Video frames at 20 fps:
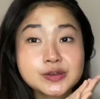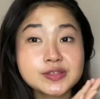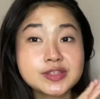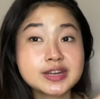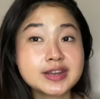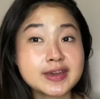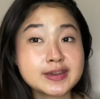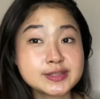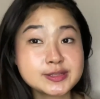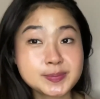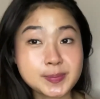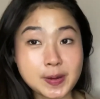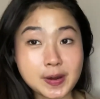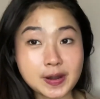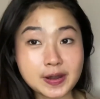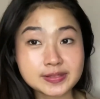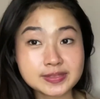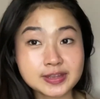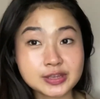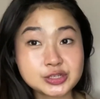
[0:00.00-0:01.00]
next
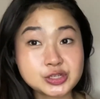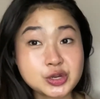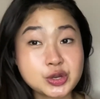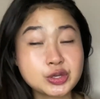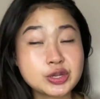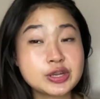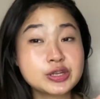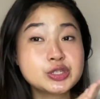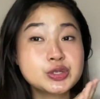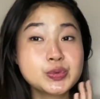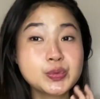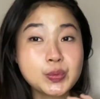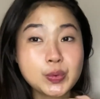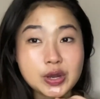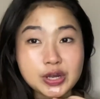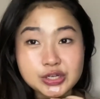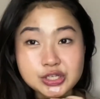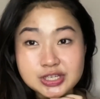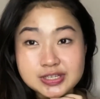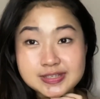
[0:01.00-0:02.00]
part that you're going to
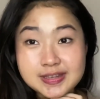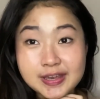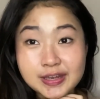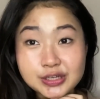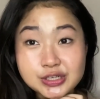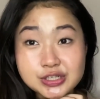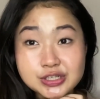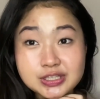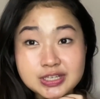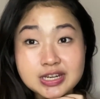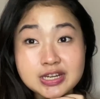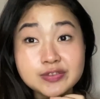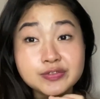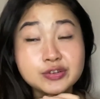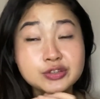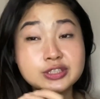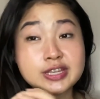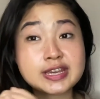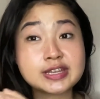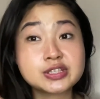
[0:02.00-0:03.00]
watch is actually the
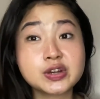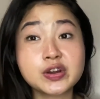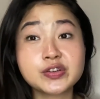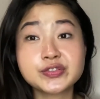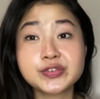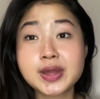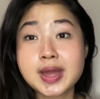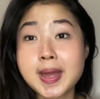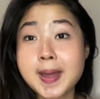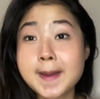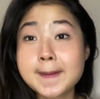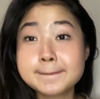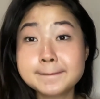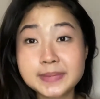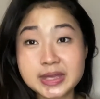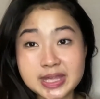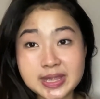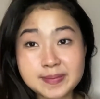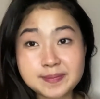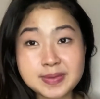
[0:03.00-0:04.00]
footage of
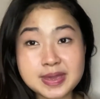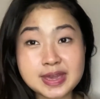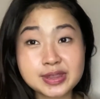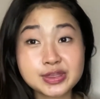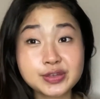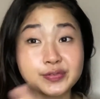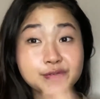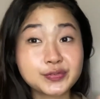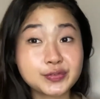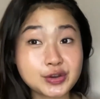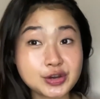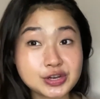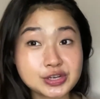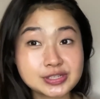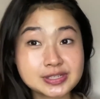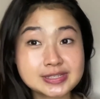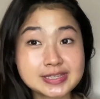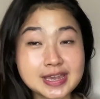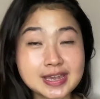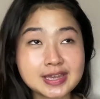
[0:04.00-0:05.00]
me being the
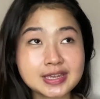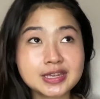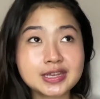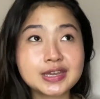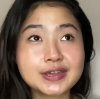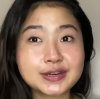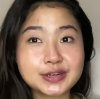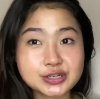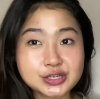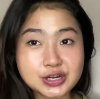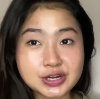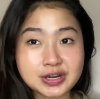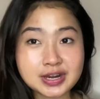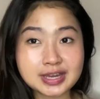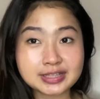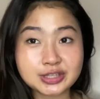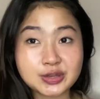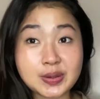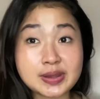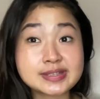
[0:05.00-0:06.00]
first day intern
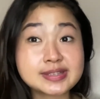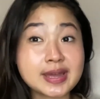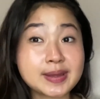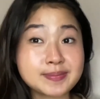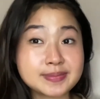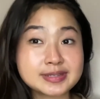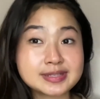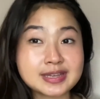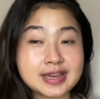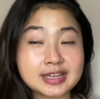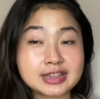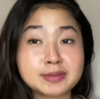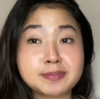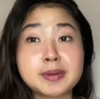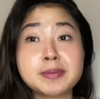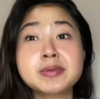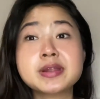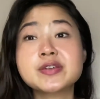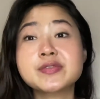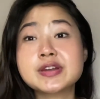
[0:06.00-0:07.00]
at US Embassy at the
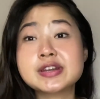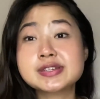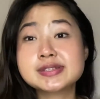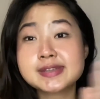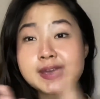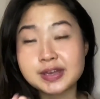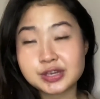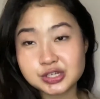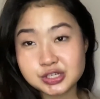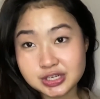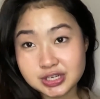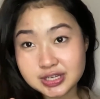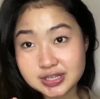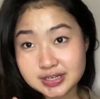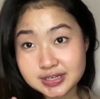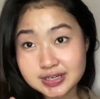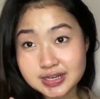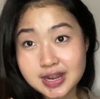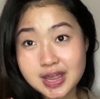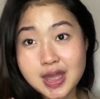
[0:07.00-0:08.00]
Public Affairs
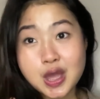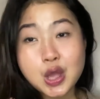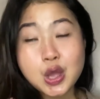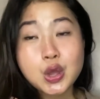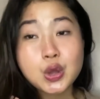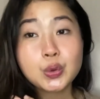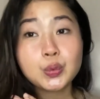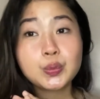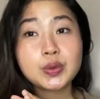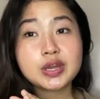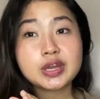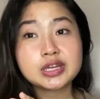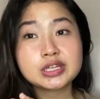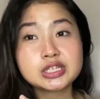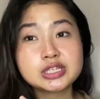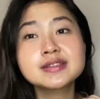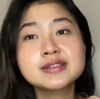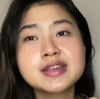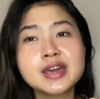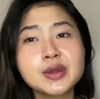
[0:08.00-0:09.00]
section,
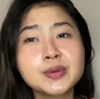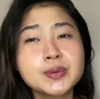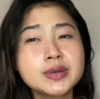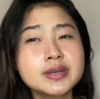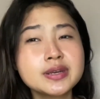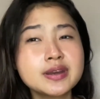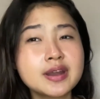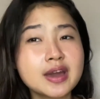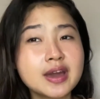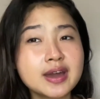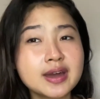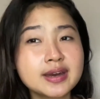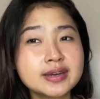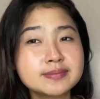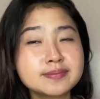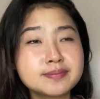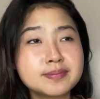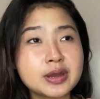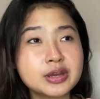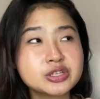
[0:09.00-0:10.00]
which there were
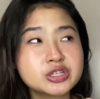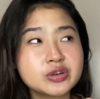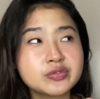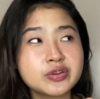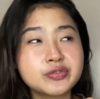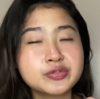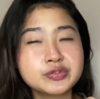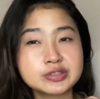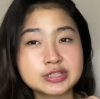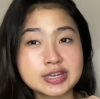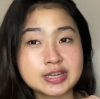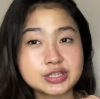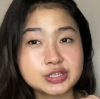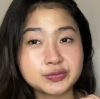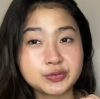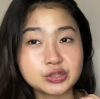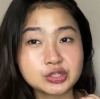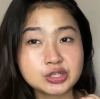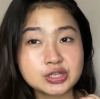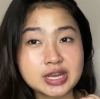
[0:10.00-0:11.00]
not much of a footage
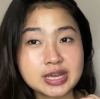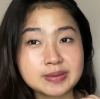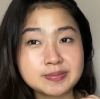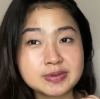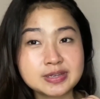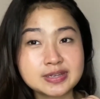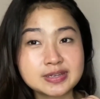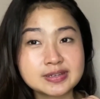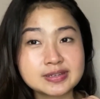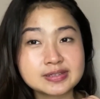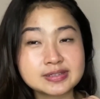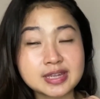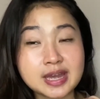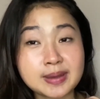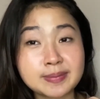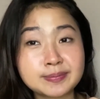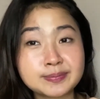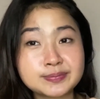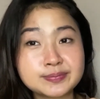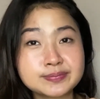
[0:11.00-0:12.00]
for today because
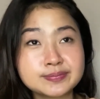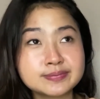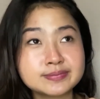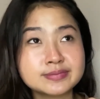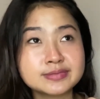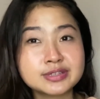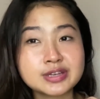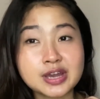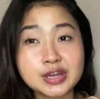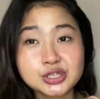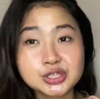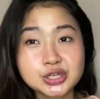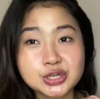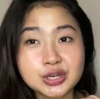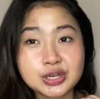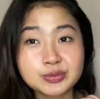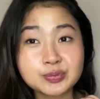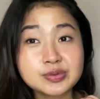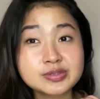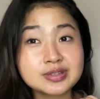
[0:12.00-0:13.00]
I'm not sure
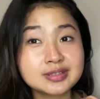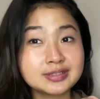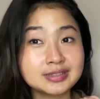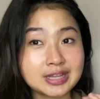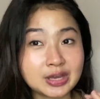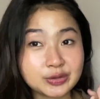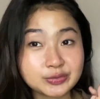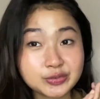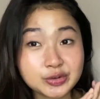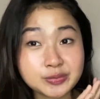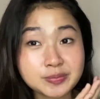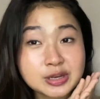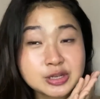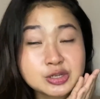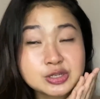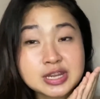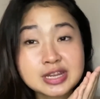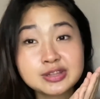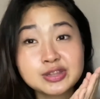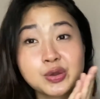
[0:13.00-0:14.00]
it was allowed for me
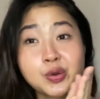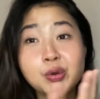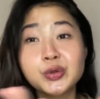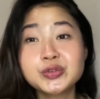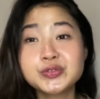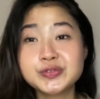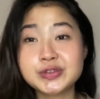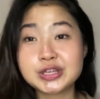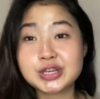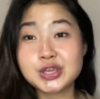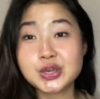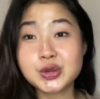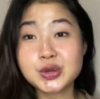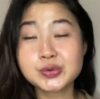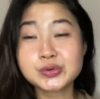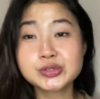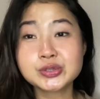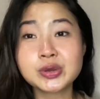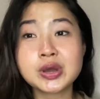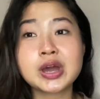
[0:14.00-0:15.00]
to take the whole
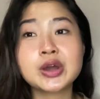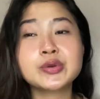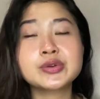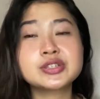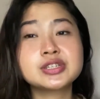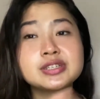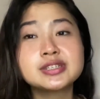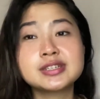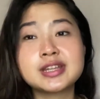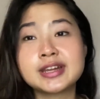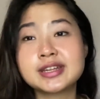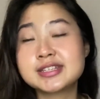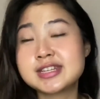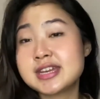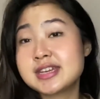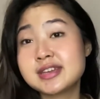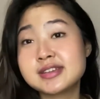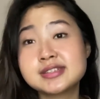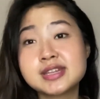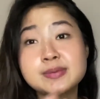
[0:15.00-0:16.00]
video, so I was just
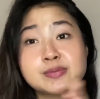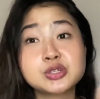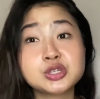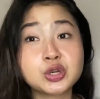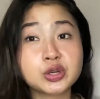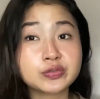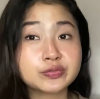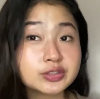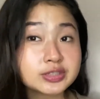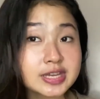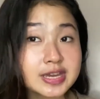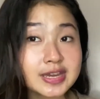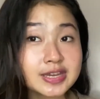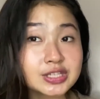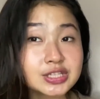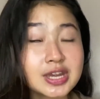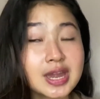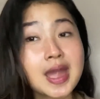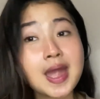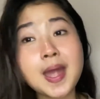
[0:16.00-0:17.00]
taking some short
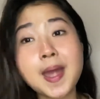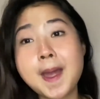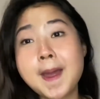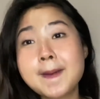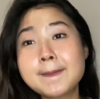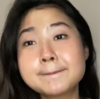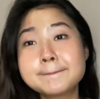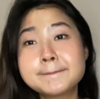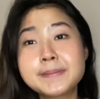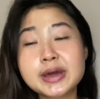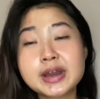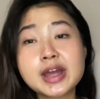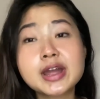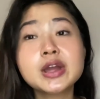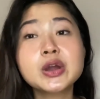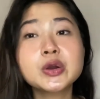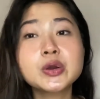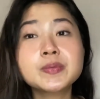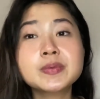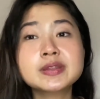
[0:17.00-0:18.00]
footage, but
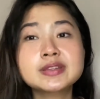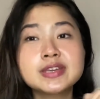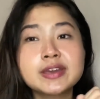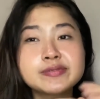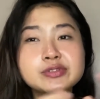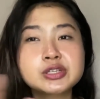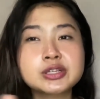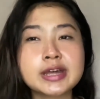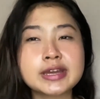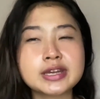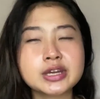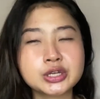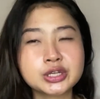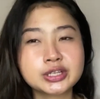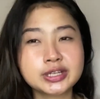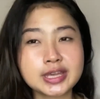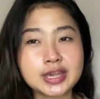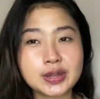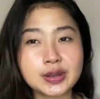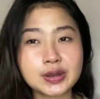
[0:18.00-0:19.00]
I hope it gives you a
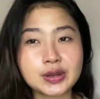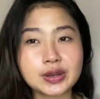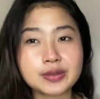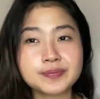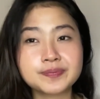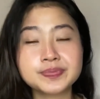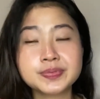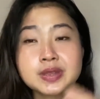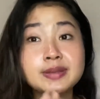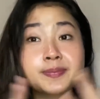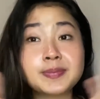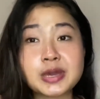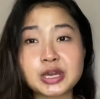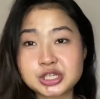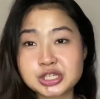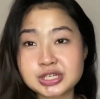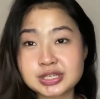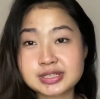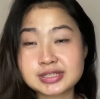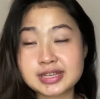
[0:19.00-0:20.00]
clear
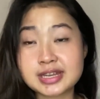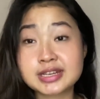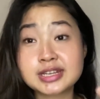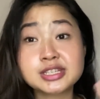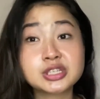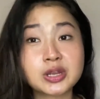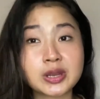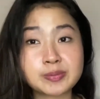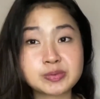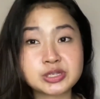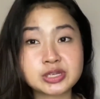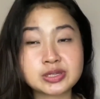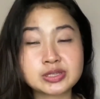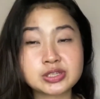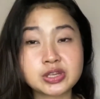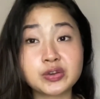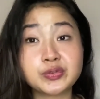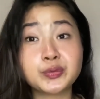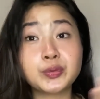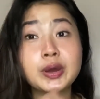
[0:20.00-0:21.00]
depictions and descriptions
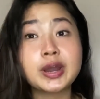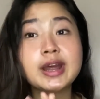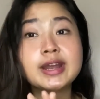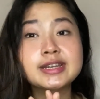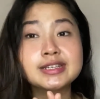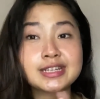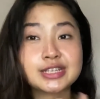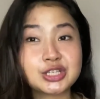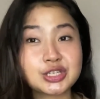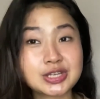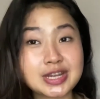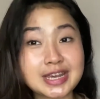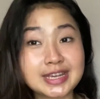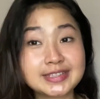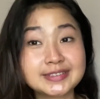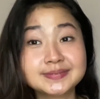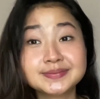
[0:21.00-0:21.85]
of what I did today.